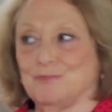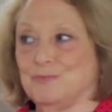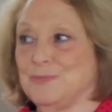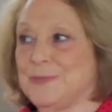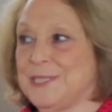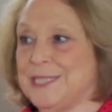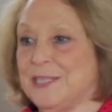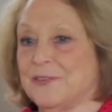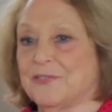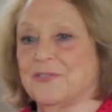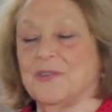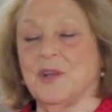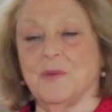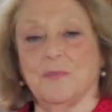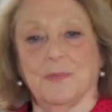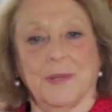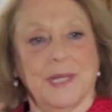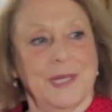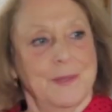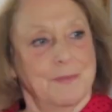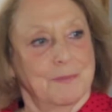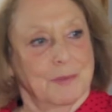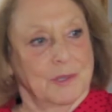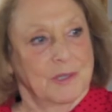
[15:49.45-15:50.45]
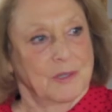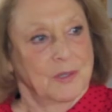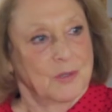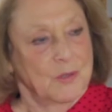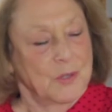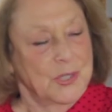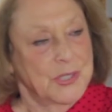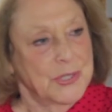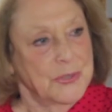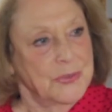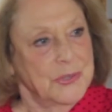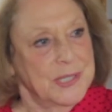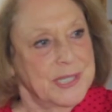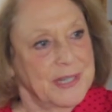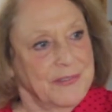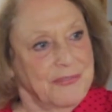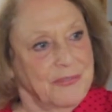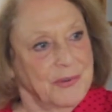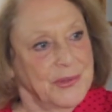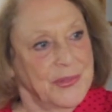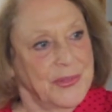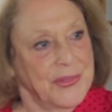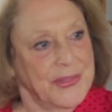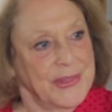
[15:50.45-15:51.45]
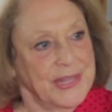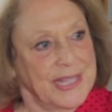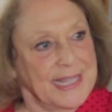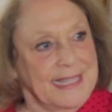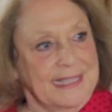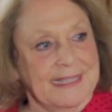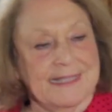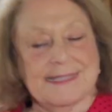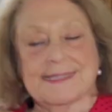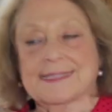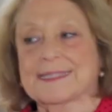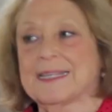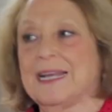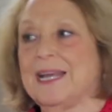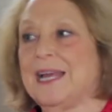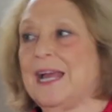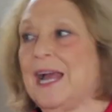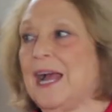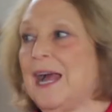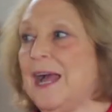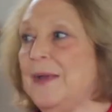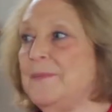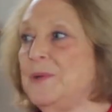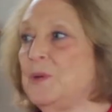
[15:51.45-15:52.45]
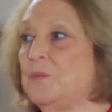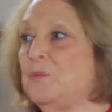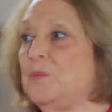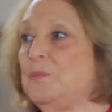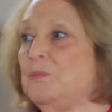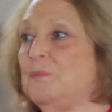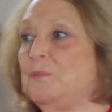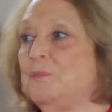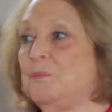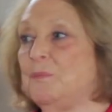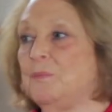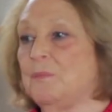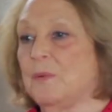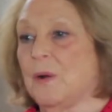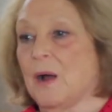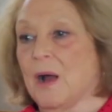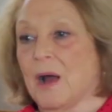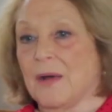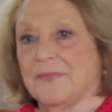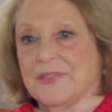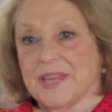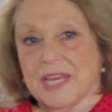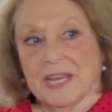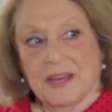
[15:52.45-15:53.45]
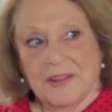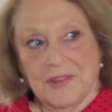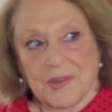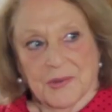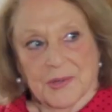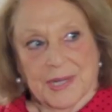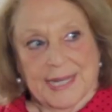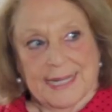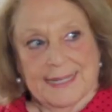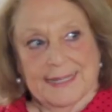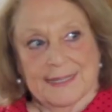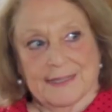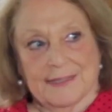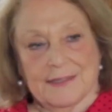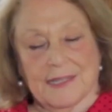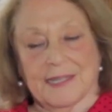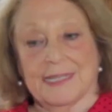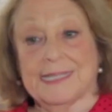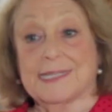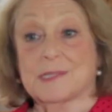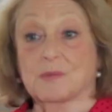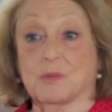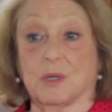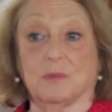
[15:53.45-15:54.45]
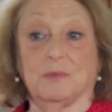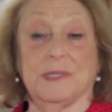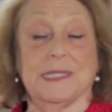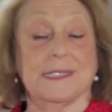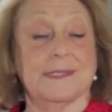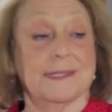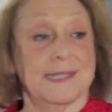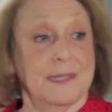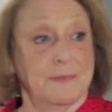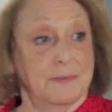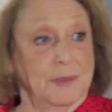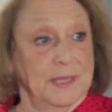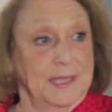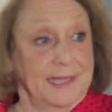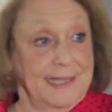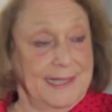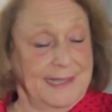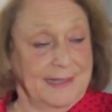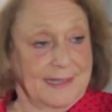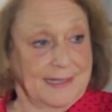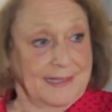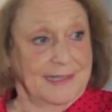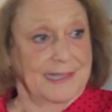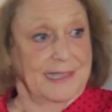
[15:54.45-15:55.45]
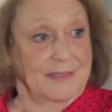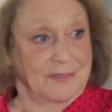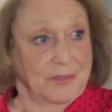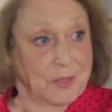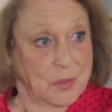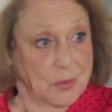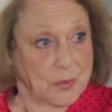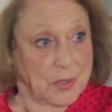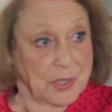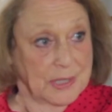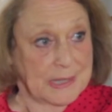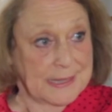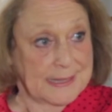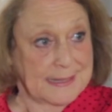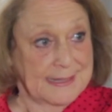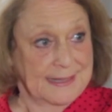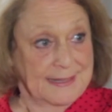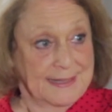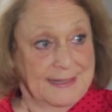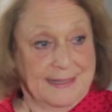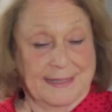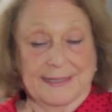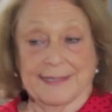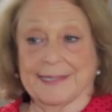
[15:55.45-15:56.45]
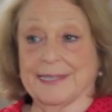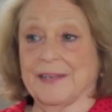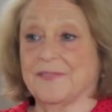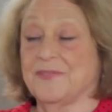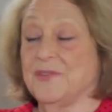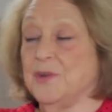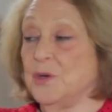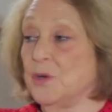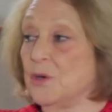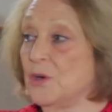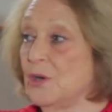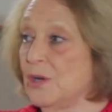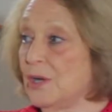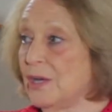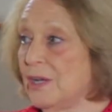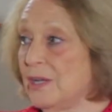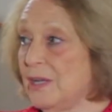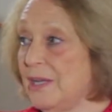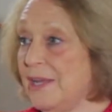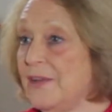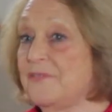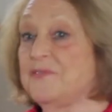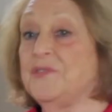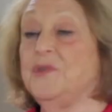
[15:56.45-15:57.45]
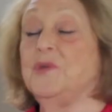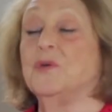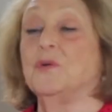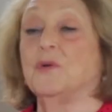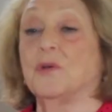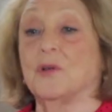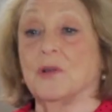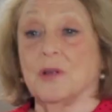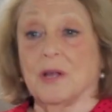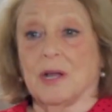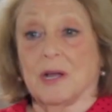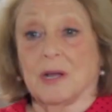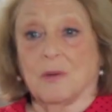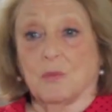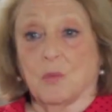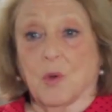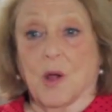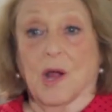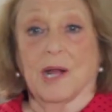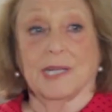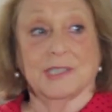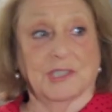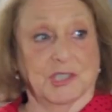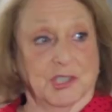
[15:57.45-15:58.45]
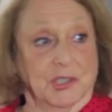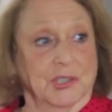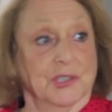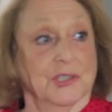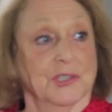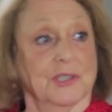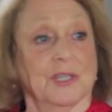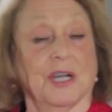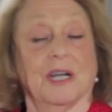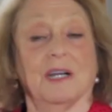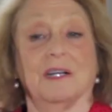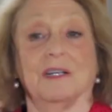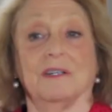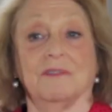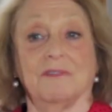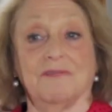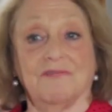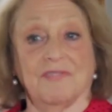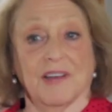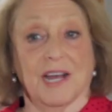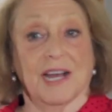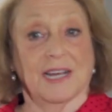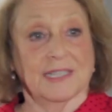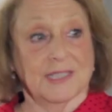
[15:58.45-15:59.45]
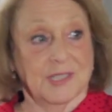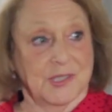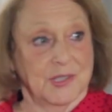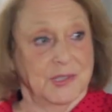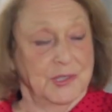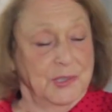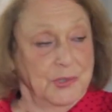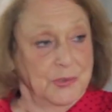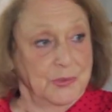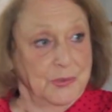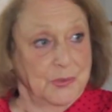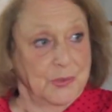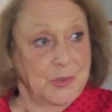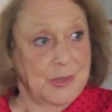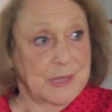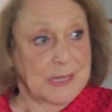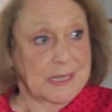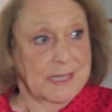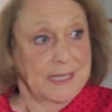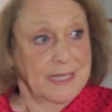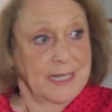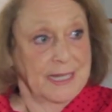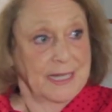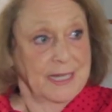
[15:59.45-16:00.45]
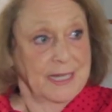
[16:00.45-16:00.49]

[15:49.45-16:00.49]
different people who do different things. I mean, on the other hand, it's what we see politically, of course. If you're a watcher of Fox News,